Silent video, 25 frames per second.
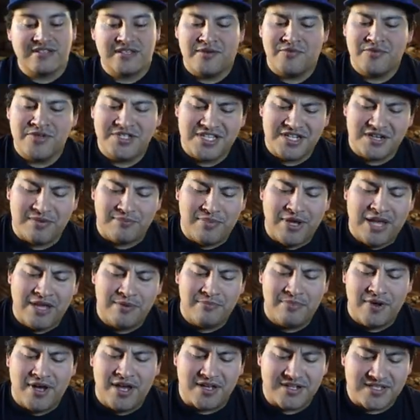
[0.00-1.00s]
That wasn't a
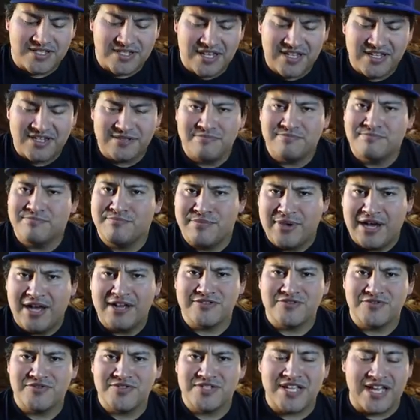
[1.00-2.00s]
bad box. That
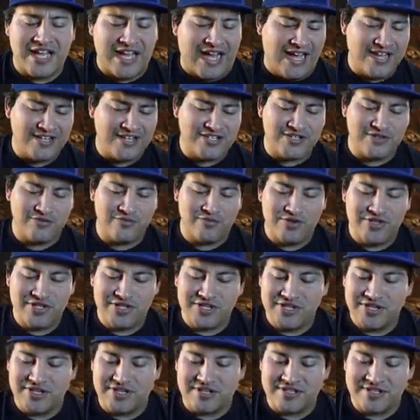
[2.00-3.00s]
box was actually really
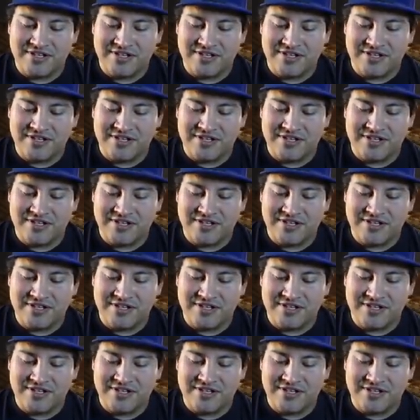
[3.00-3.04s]
good.